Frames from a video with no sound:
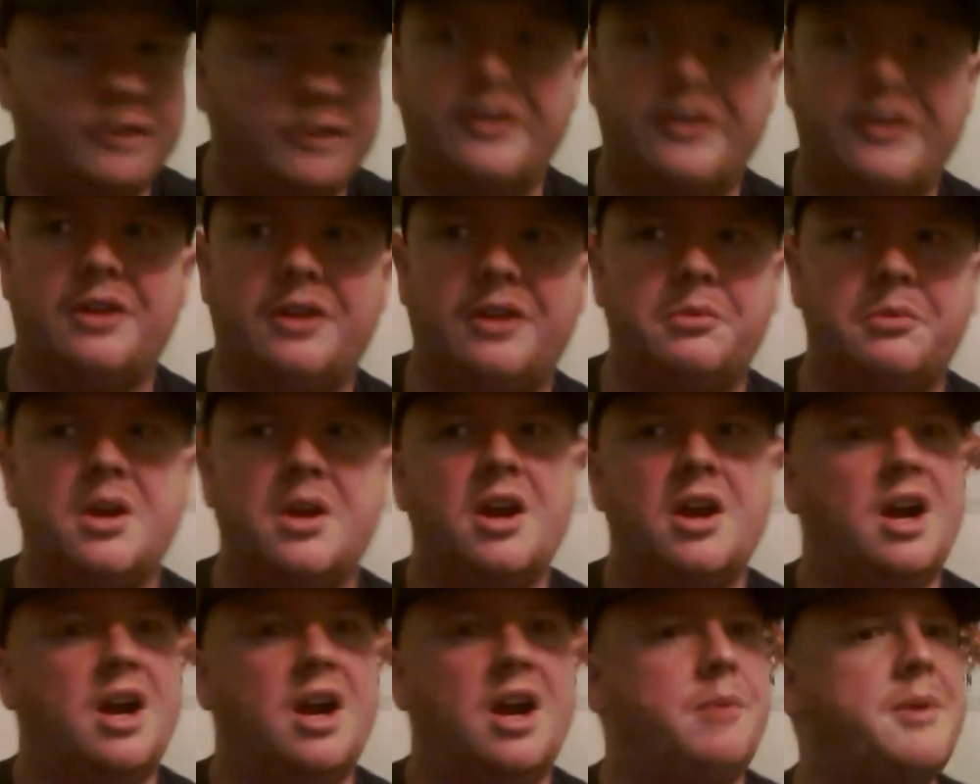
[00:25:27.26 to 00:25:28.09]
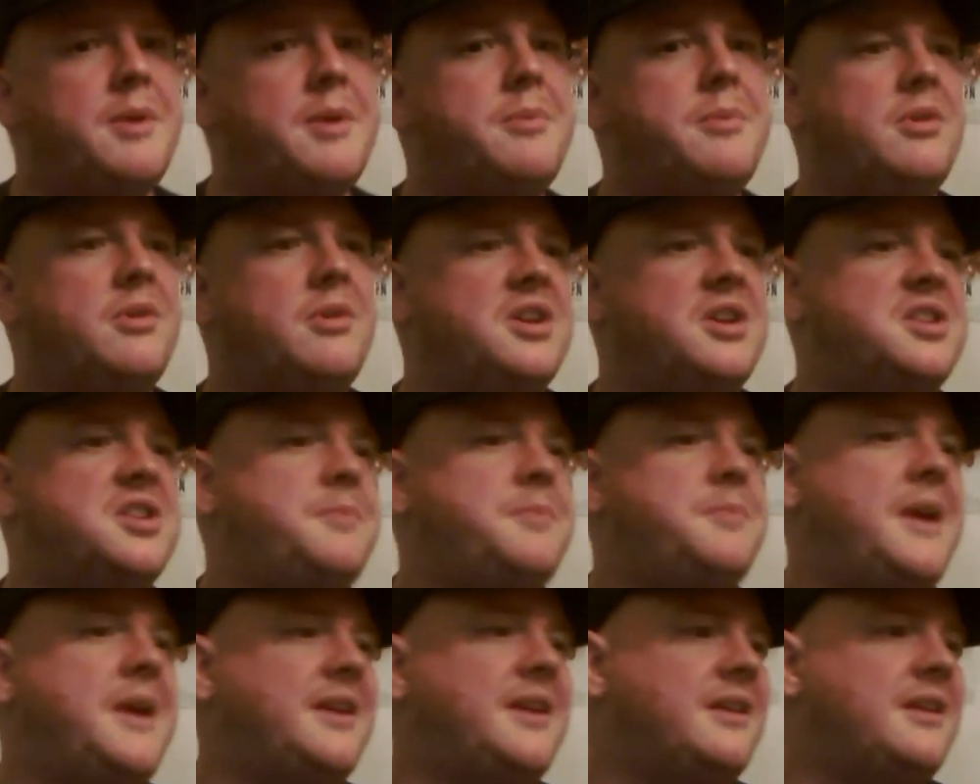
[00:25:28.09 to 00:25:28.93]
an action film. If
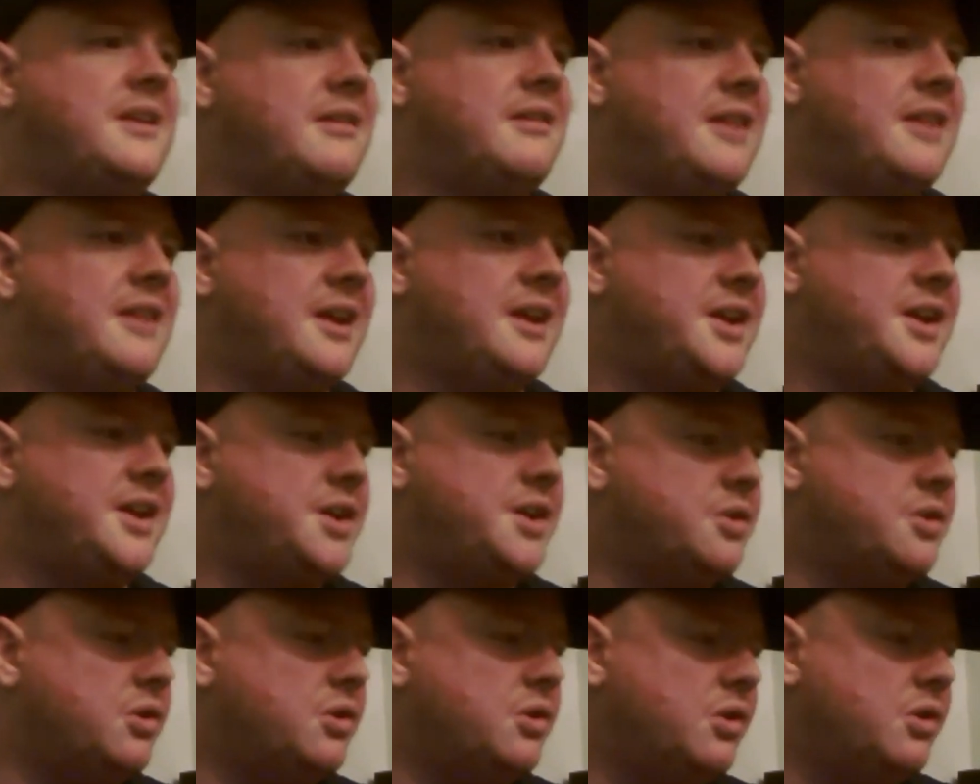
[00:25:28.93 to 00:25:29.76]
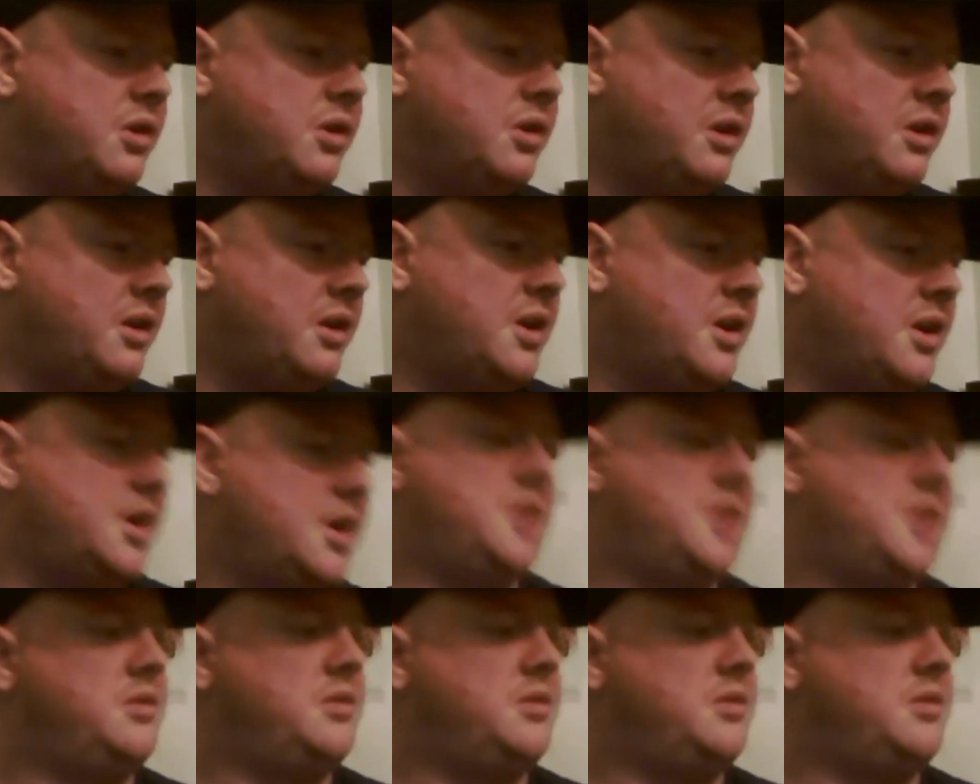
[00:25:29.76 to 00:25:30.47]
people are expecting, like, you know,